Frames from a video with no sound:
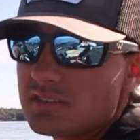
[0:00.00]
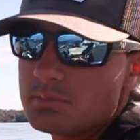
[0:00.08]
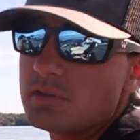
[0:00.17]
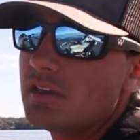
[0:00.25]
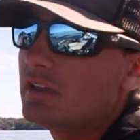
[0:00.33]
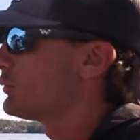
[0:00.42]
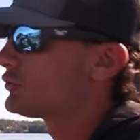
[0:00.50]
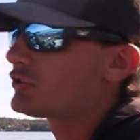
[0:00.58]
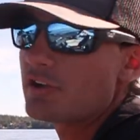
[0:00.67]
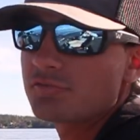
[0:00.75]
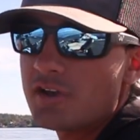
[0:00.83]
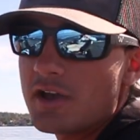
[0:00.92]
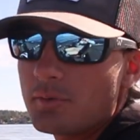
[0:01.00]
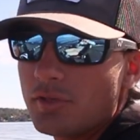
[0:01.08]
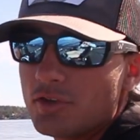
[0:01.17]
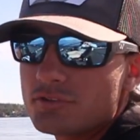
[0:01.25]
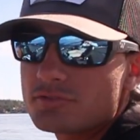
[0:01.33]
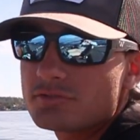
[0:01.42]
to me. We're trying to find one
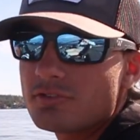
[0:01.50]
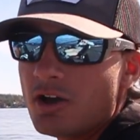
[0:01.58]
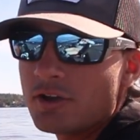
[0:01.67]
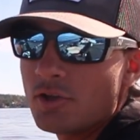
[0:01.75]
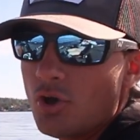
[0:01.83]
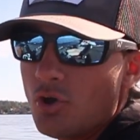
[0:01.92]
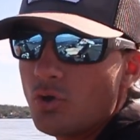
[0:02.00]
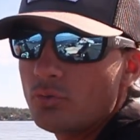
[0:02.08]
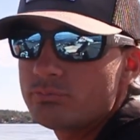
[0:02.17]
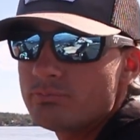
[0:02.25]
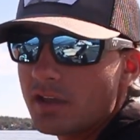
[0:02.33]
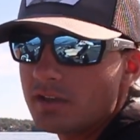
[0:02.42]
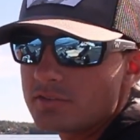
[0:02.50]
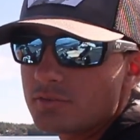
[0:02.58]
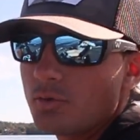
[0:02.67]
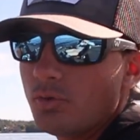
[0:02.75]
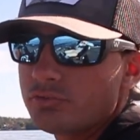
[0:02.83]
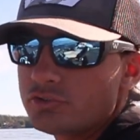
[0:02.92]
of those honey hole mega
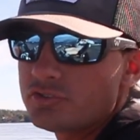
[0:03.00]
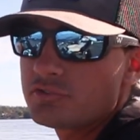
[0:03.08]
school juice